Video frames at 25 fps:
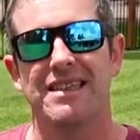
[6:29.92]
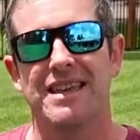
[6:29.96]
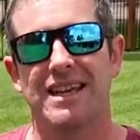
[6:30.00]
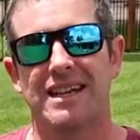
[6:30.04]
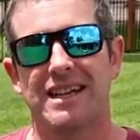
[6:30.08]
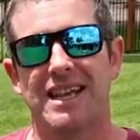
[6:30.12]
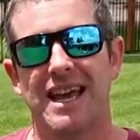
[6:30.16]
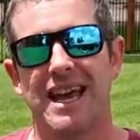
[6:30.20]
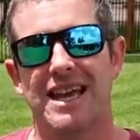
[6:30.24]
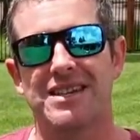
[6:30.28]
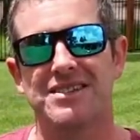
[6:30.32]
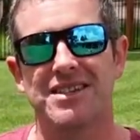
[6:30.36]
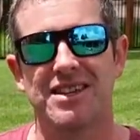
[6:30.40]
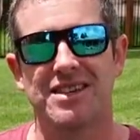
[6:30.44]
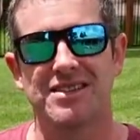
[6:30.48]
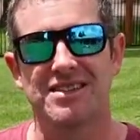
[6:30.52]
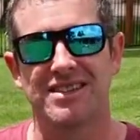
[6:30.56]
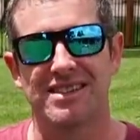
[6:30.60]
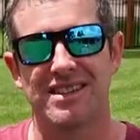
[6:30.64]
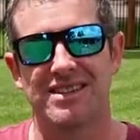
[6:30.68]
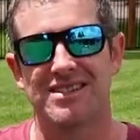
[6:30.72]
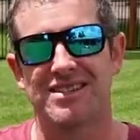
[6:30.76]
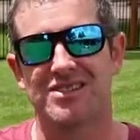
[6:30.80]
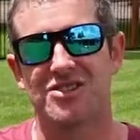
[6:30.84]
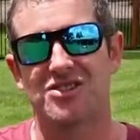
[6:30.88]
that allows you
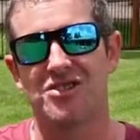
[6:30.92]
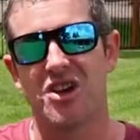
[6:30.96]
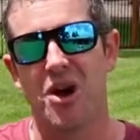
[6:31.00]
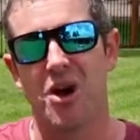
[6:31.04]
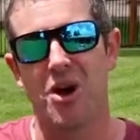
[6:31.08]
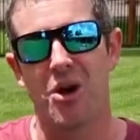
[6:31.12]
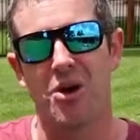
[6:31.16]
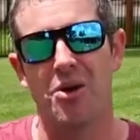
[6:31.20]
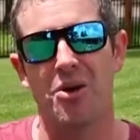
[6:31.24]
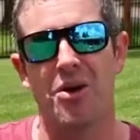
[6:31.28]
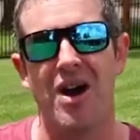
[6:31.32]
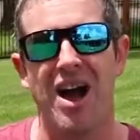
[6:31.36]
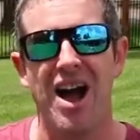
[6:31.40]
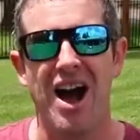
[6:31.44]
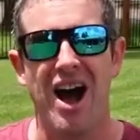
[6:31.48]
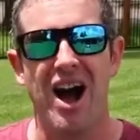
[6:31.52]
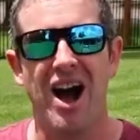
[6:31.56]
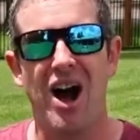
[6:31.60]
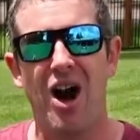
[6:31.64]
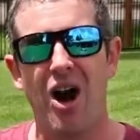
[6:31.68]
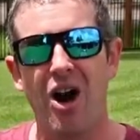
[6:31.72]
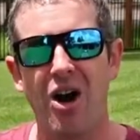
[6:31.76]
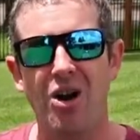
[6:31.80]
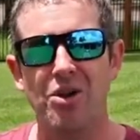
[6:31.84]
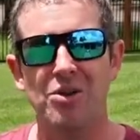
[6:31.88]
to stow
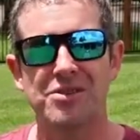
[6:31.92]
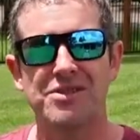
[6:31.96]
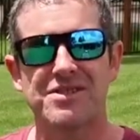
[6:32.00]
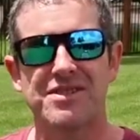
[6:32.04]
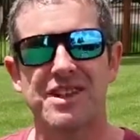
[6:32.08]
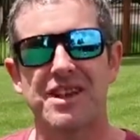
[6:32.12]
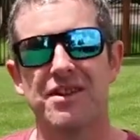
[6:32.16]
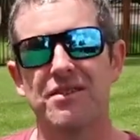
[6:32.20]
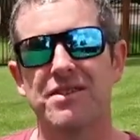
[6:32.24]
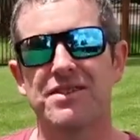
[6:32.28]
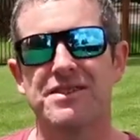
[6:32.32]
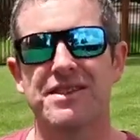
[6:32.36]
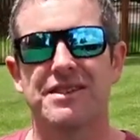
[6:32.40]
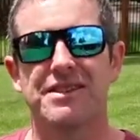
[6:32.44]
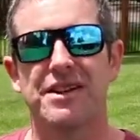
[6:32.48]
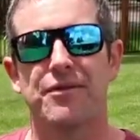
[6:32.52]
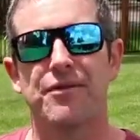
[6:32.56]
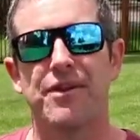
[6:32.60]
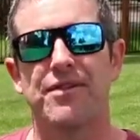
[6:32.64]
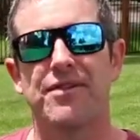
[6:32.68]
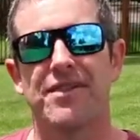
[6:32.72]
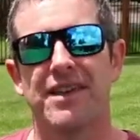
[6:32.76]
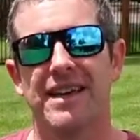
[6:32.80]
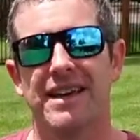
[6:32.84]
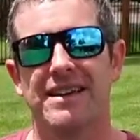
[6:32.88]
a whole series of
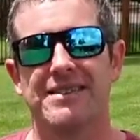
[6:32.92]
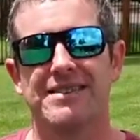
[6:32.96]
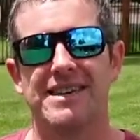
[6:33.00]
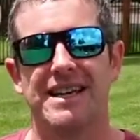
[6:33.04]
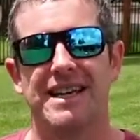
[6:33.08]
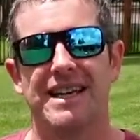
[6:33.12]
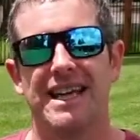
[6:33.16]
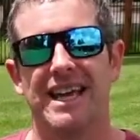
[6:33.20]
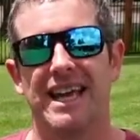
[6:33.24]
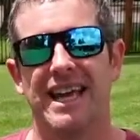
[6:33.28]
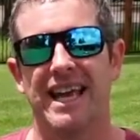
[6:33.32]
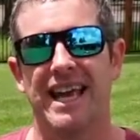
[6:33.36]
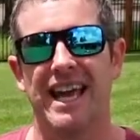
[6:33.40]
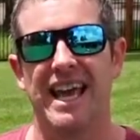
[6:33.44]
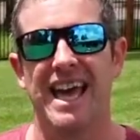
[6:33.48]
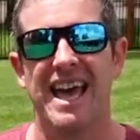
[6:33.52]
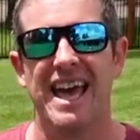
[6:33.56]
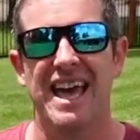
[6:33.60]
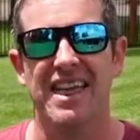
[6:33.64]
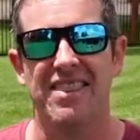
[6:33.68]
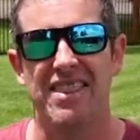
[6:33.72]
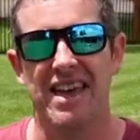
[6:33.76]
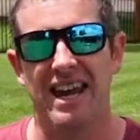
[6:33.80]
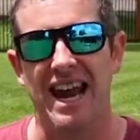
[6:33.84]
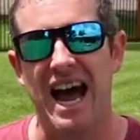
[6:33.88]
different things in here
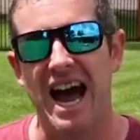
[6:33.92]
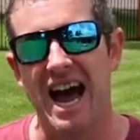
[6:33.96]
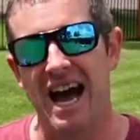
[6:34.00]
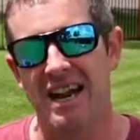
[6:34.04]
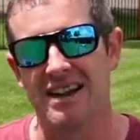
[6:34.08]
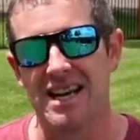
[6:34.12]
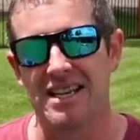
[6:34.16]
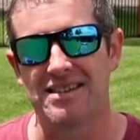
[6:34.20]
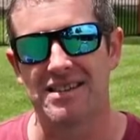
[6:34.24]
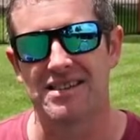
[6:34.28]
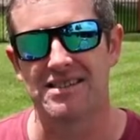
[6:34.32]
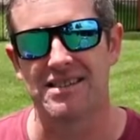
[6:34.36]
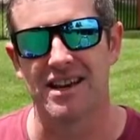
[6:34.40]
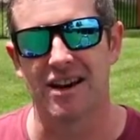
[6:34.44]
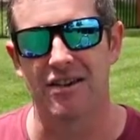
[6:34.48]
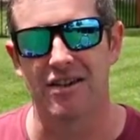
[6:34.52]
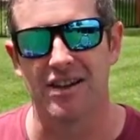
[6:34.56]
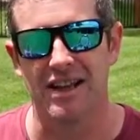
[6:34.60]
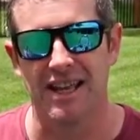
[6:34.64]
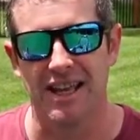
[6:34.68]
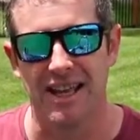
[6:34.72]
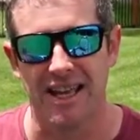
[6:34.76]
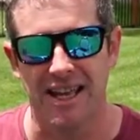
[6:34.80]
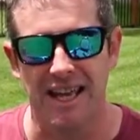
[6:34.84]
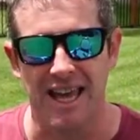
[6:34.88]
that aren't
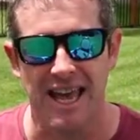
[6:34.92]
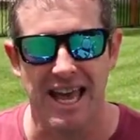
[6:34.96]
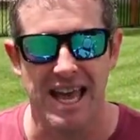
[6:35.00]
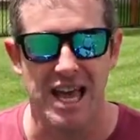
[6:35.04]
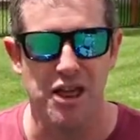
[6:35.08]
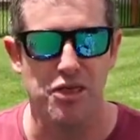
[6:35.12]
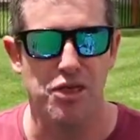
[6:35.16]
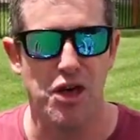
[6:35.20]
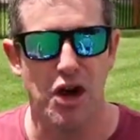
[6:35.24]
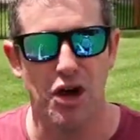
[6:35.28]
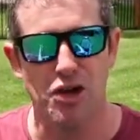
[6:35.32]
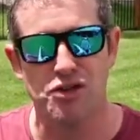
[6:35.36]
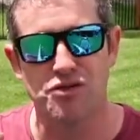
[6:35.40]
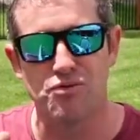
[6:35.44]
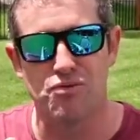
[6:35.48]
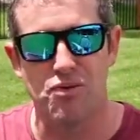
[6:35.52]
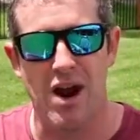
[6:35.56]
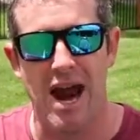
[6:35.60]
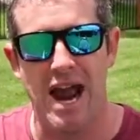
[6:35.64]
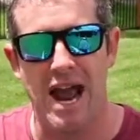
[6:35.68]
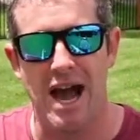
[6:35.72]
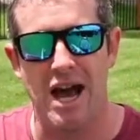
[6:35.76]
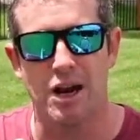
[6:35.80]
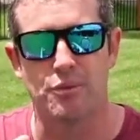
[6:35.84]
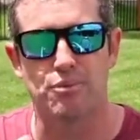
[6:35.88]
necessarily those
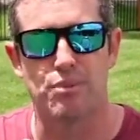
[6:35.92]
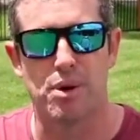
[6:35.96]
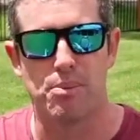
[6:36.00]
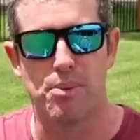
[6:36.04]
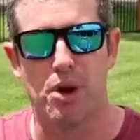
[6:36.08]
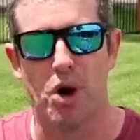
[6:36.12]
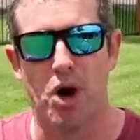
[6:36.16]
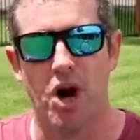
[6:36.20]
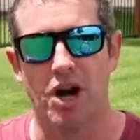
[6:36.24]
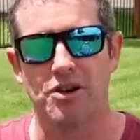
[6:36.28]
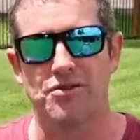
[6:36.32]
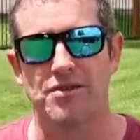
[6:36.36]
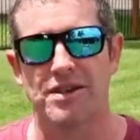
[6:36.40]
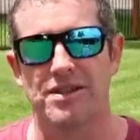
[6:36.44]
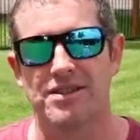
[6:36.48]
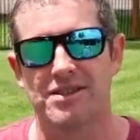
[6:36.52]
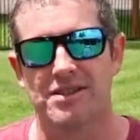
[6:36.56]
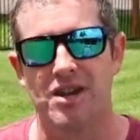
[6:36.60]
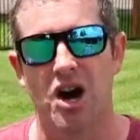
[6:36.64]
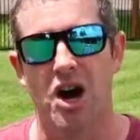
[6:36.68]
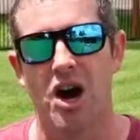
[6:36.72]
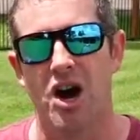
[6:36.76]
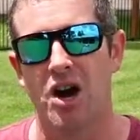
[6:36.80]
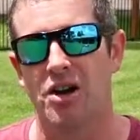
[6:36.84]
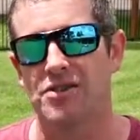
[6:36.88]
round proprietary
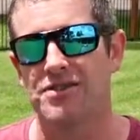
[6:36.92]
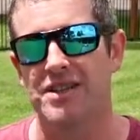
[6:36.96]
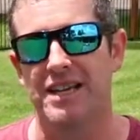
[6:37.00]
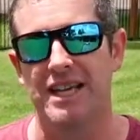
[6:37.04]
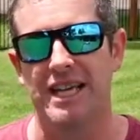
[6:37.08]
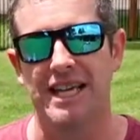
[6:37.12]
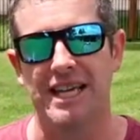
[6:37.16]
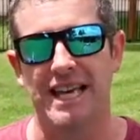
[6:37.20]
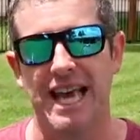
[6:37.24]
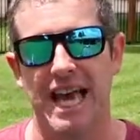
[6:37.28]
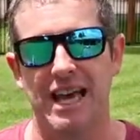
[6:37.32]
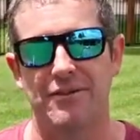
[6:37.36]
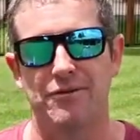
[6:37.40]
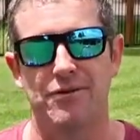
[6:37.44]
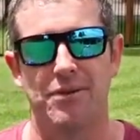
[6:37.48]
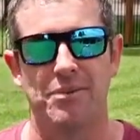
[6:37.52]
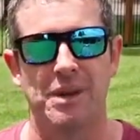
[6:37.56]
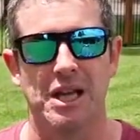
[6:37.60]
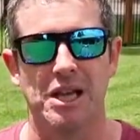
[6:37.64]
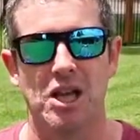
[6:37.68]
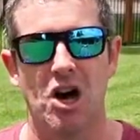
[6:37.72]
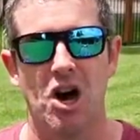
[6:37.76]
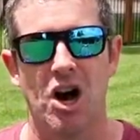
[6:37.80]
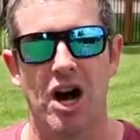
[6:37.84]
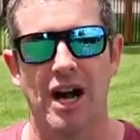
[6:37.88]
styles that you get from
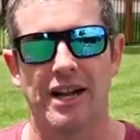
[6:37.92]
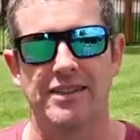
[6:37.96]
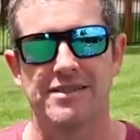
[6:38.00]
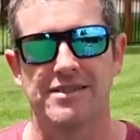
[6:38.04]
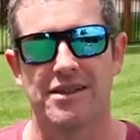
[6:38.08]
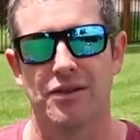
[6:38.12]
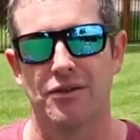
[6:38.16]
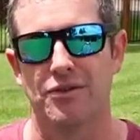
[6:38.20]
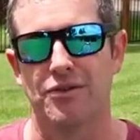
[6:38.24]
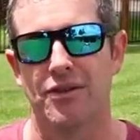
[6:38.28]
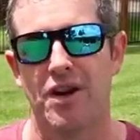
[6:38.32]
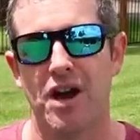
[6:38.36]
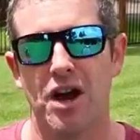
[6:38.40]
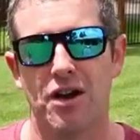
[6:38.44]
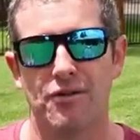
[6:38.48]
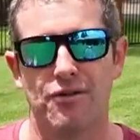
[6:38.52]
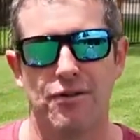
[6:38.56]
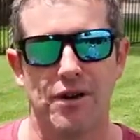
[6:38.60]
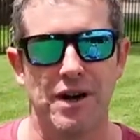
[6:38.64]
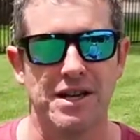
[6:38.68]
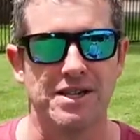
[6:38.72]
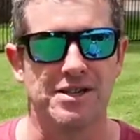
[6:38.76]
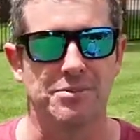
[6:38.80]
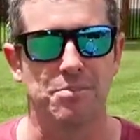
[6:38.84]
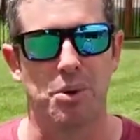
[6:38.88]
the likes of
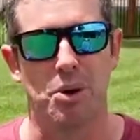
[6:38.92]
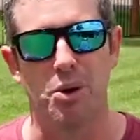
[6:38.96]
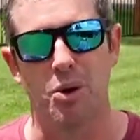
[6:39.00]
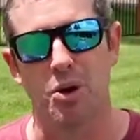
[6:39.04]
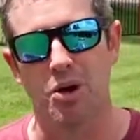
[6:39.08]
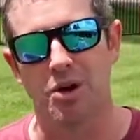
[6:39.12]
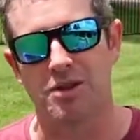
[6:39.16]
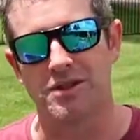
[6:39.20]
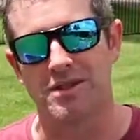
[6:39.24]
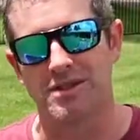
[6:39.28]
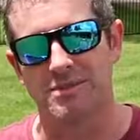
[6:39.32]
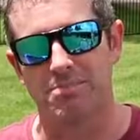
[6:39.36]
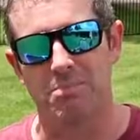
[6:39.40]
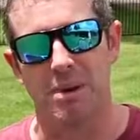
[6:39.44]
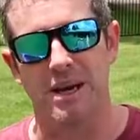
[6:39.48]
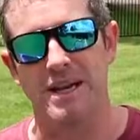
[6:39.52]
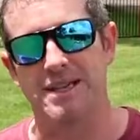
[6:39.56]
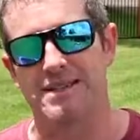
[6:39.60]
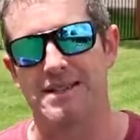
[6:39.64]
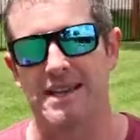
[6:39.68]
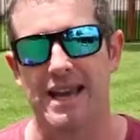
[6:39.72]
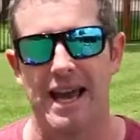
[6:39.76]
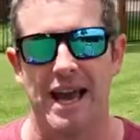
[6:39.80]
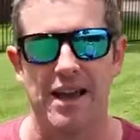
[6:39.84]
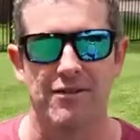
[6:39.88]
Freak Sports,
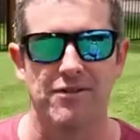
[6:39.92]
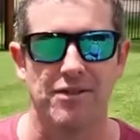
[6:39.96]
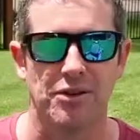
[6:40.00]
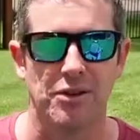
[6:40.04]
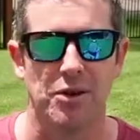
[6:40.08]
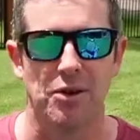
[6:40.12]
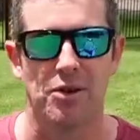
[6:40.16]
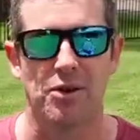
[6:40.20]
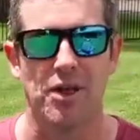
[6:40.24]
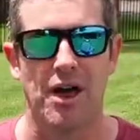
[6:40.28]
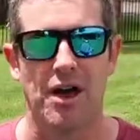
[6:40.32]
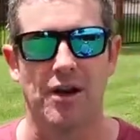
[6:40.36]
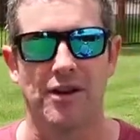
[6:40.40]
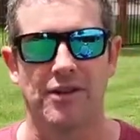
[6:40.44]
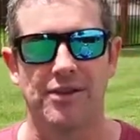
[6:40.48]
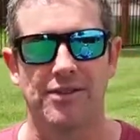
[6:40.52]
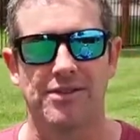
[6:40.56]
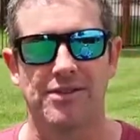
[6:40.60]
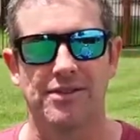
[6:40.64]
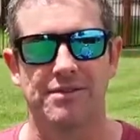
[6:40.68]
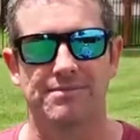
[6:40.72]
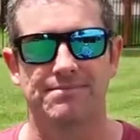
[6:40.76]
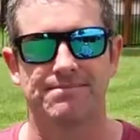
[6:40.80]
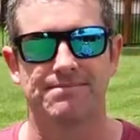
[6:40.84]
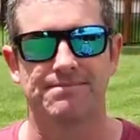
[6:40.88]
BCF, and all
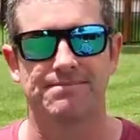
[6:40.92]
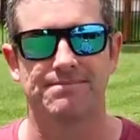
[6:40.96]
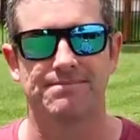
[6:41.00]
those.